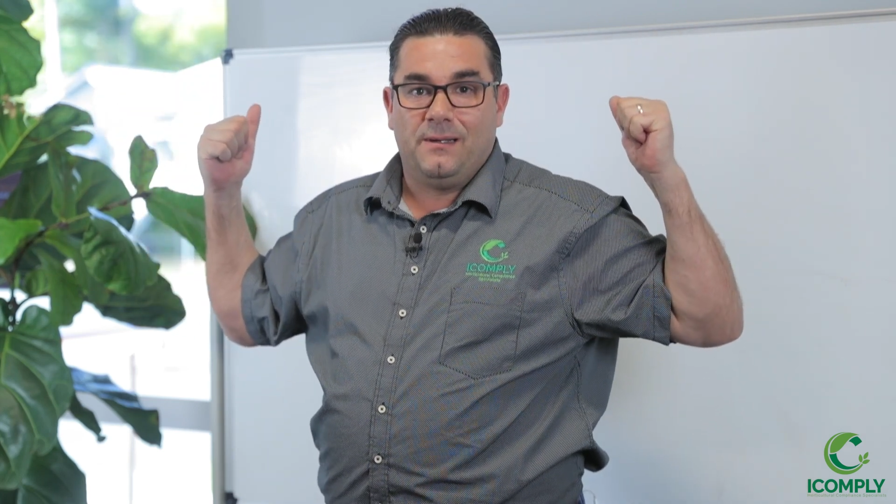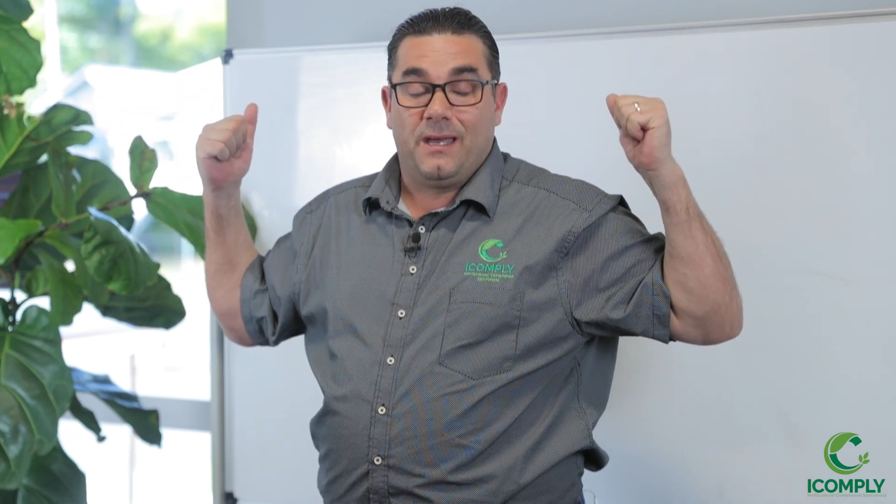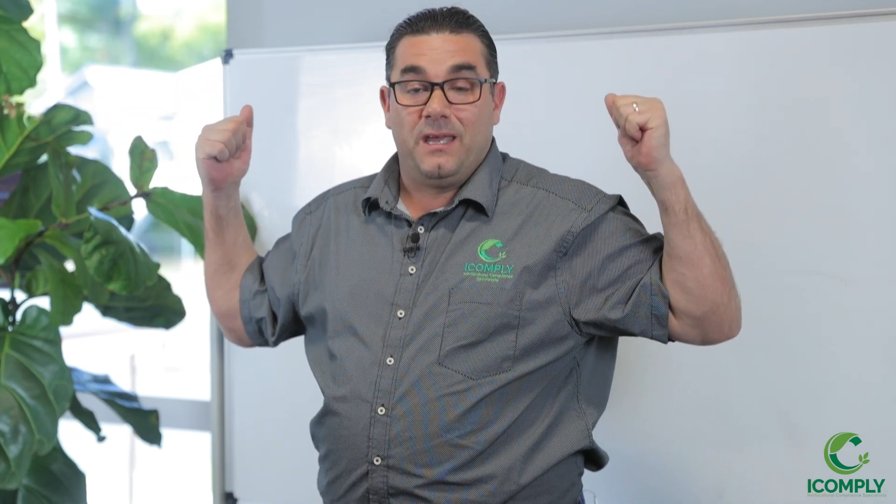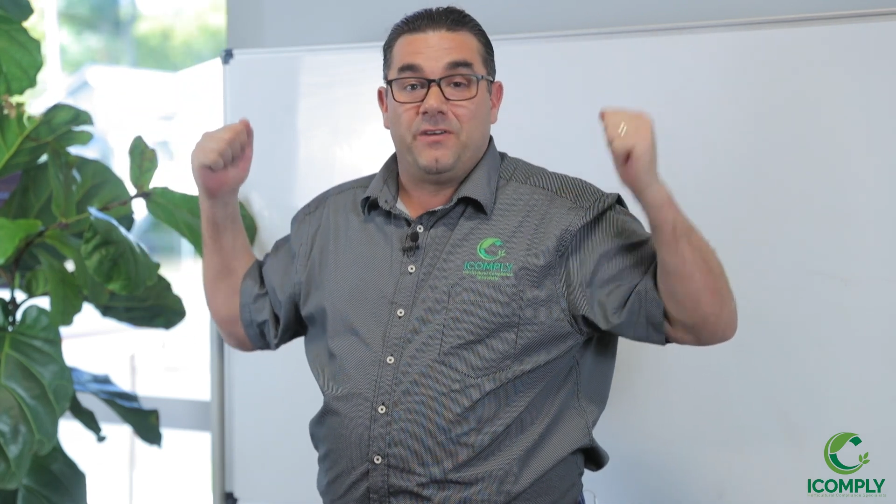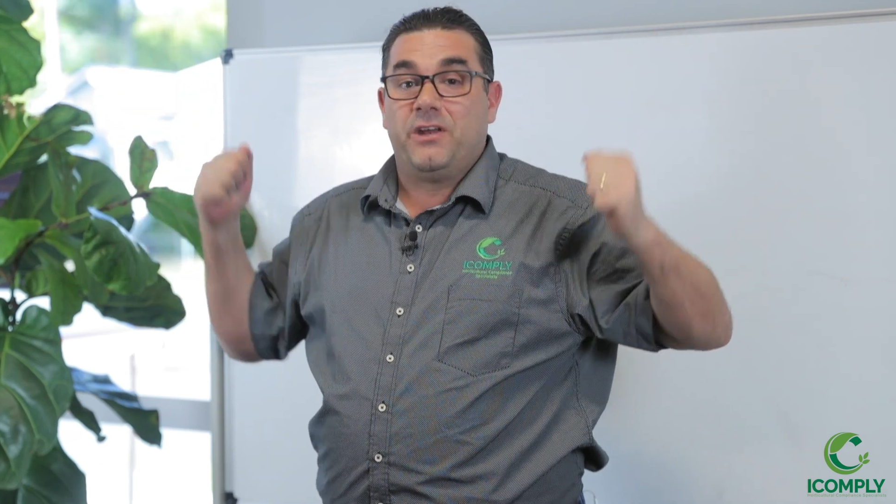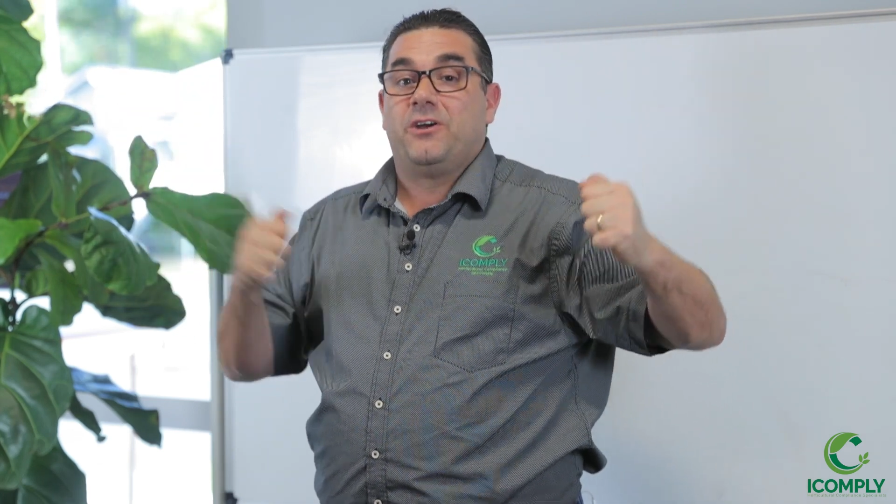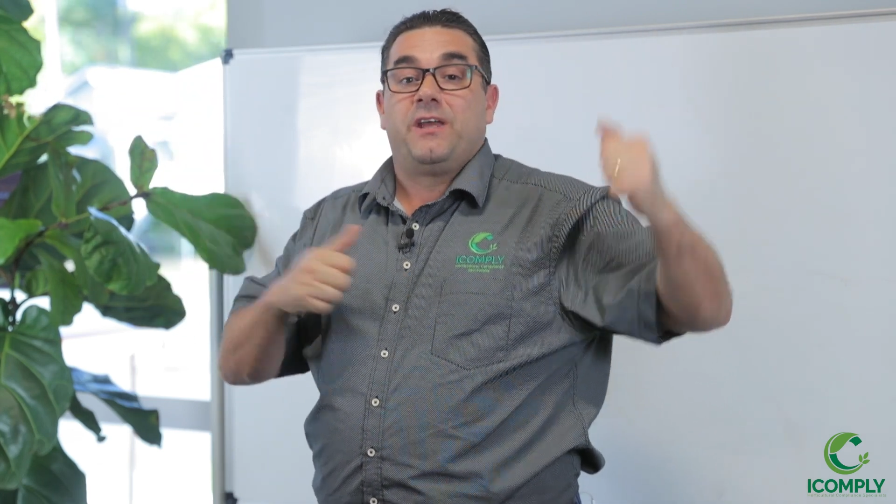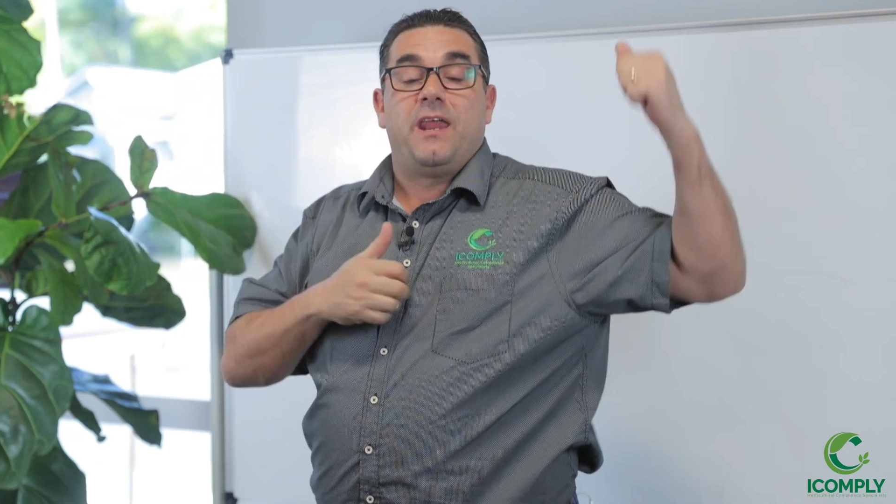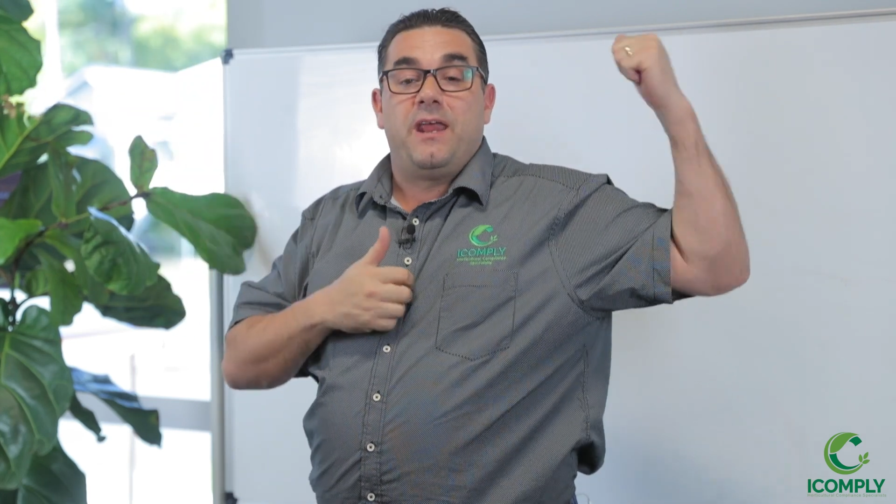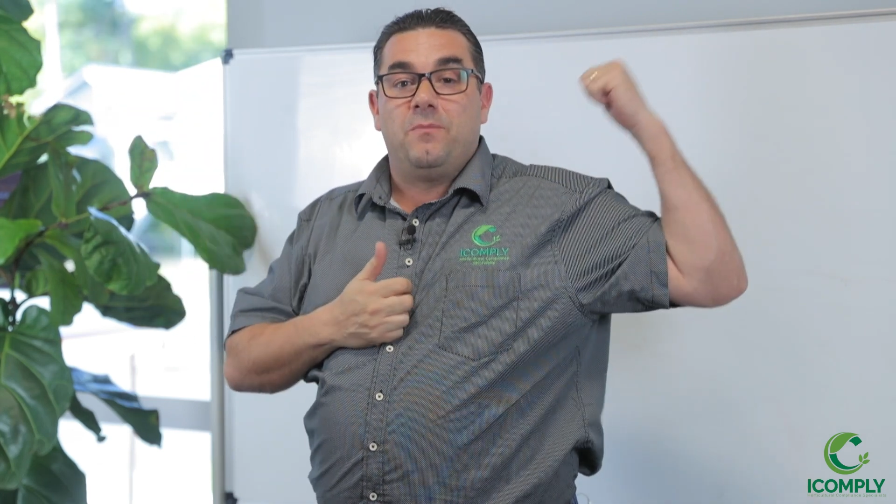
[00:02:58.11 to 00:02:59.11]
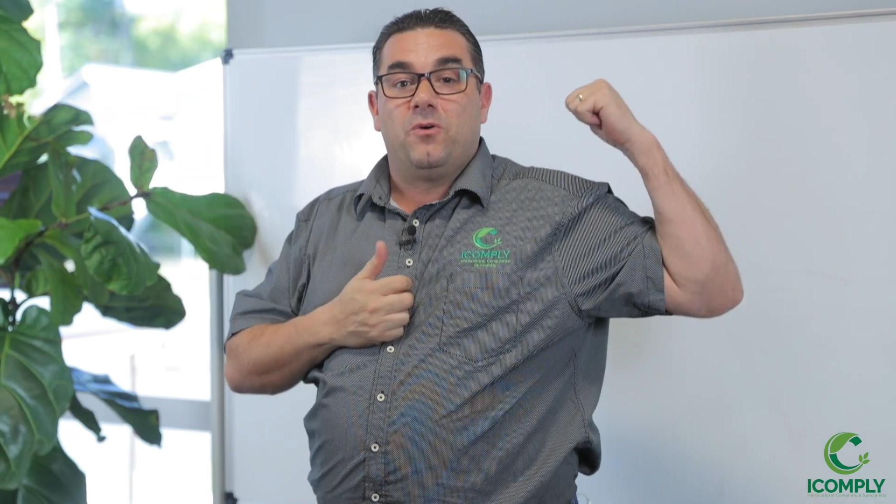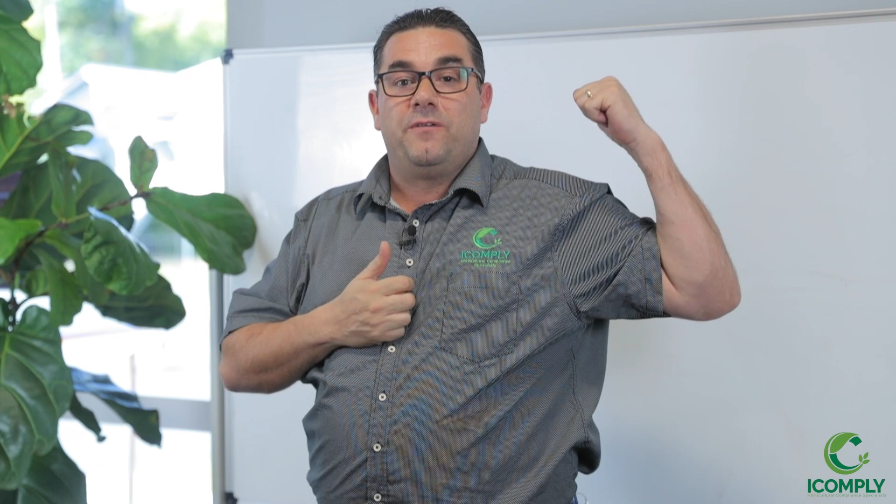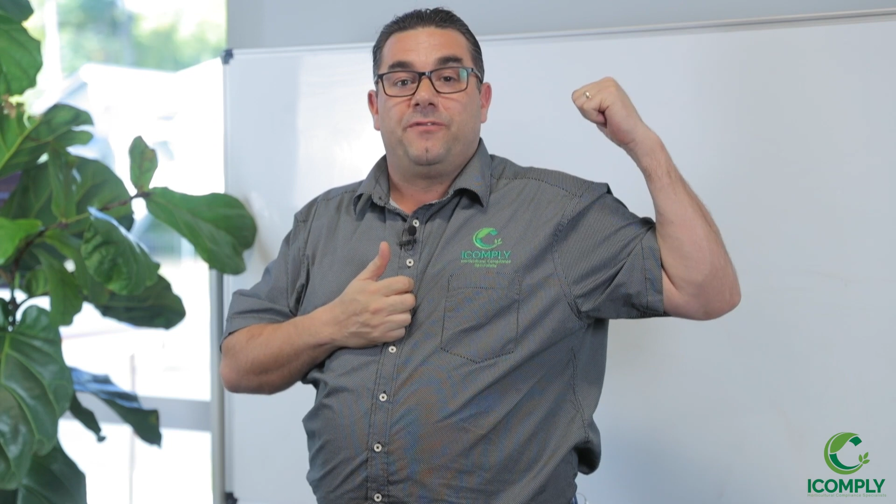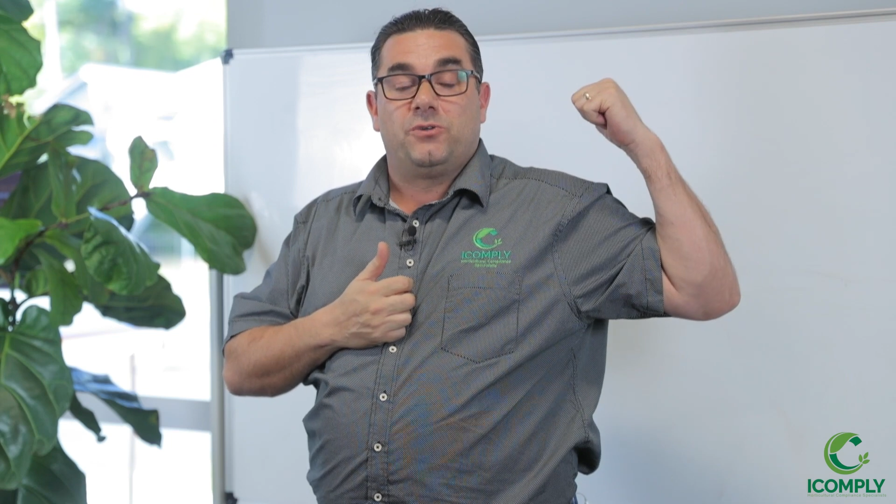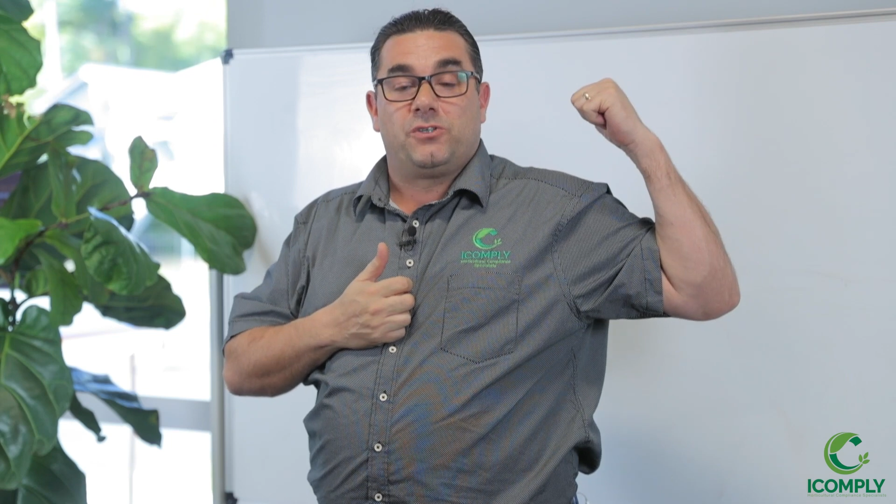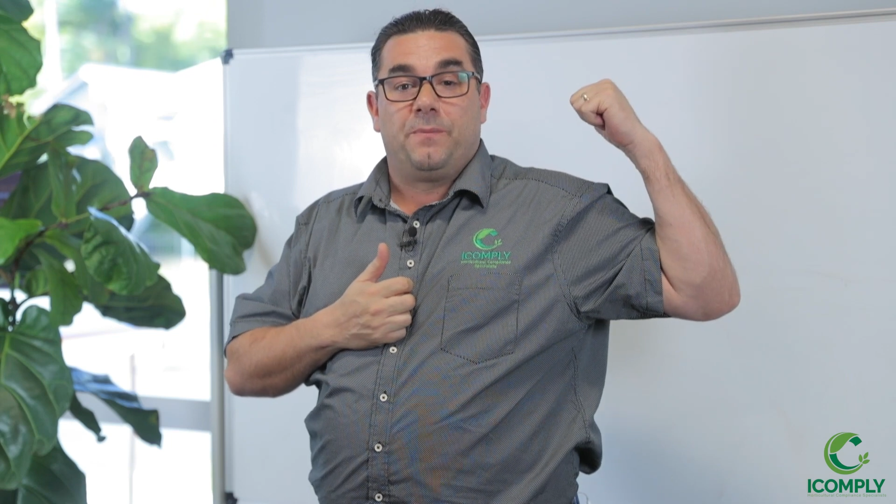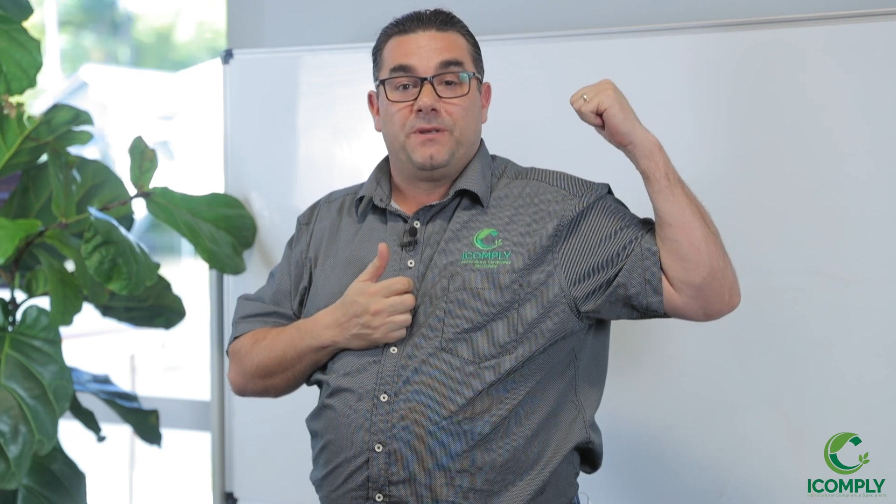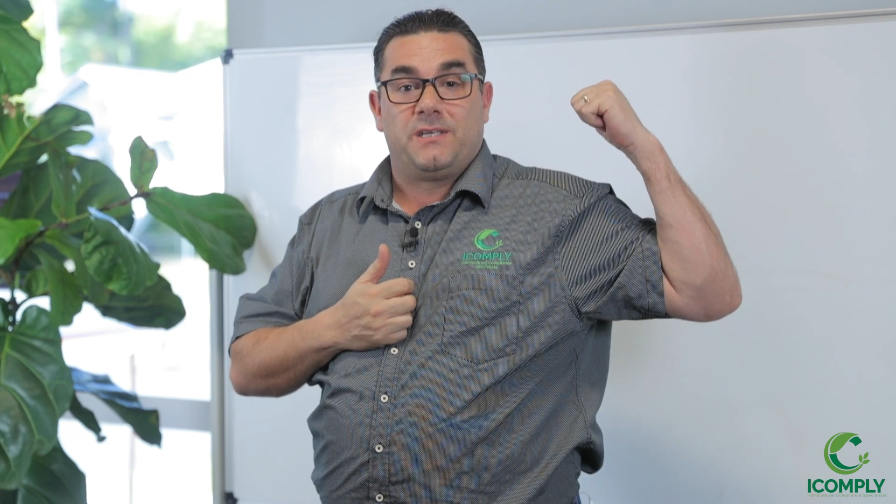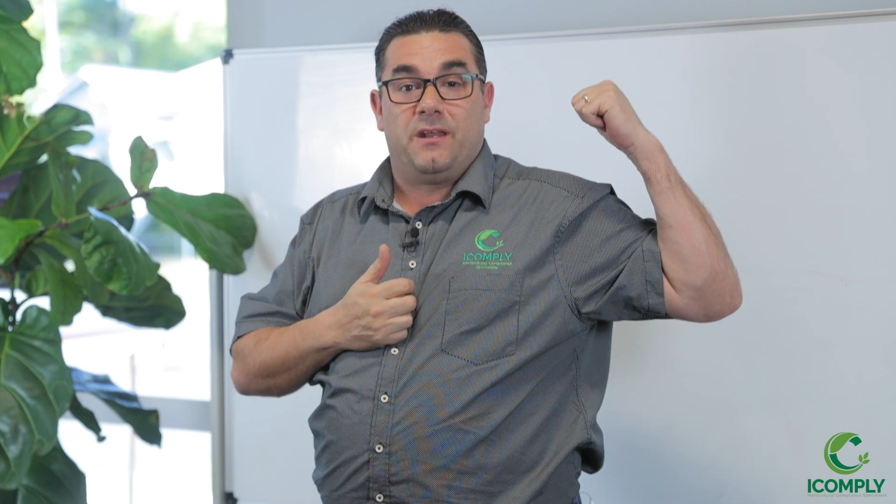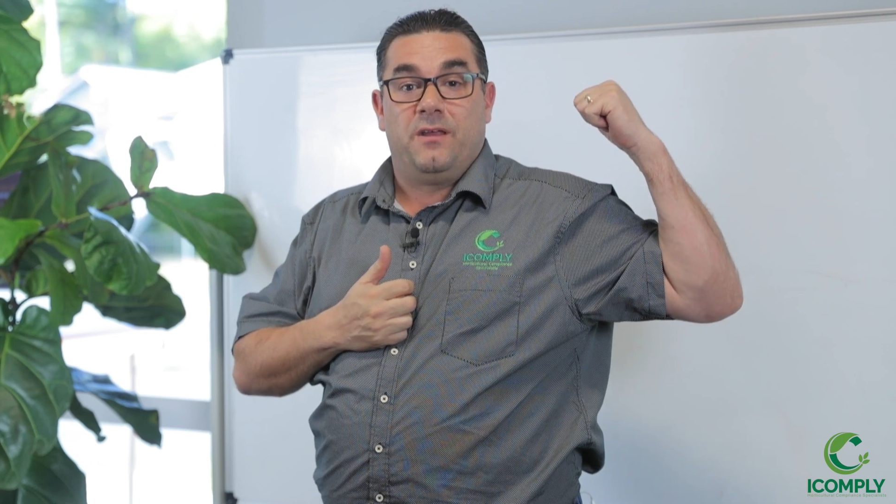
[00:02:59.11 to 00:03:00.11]
Okay, you've only got to get out of Morayfield
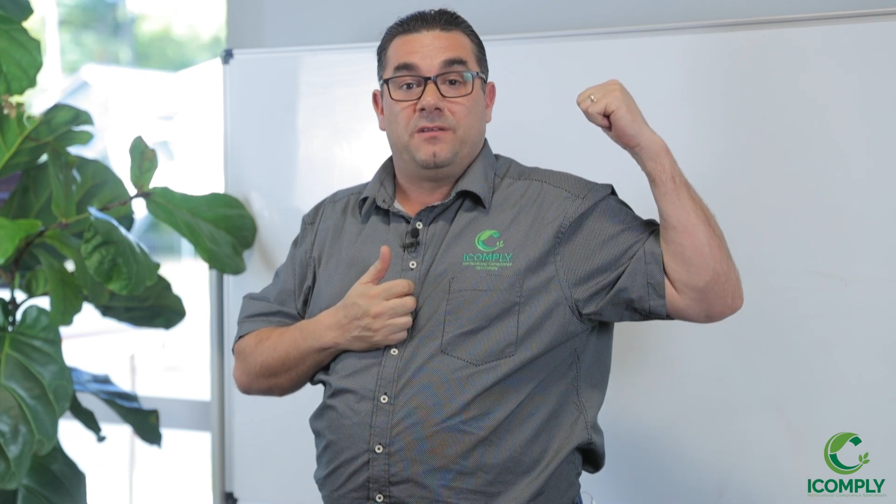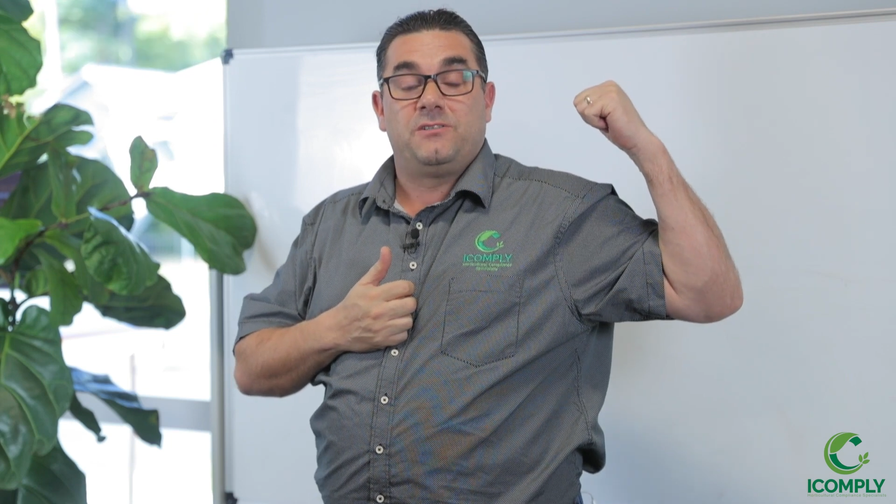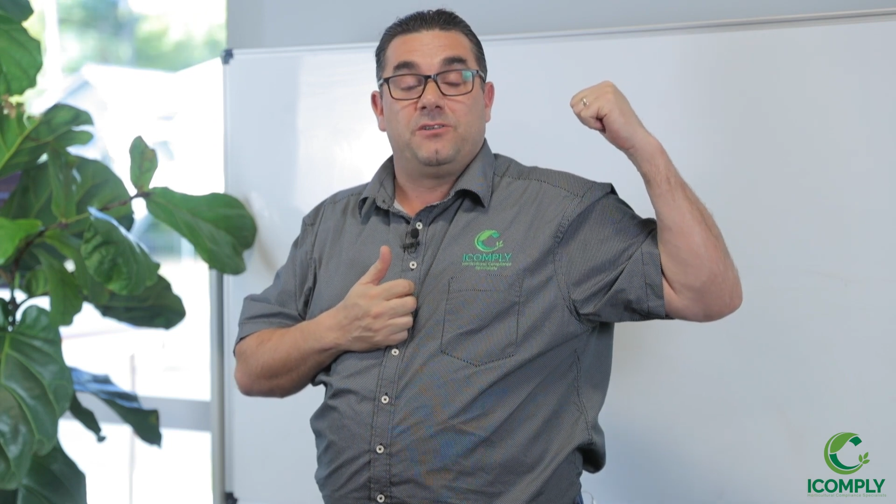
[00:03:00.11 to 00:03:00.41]
Shopping Centre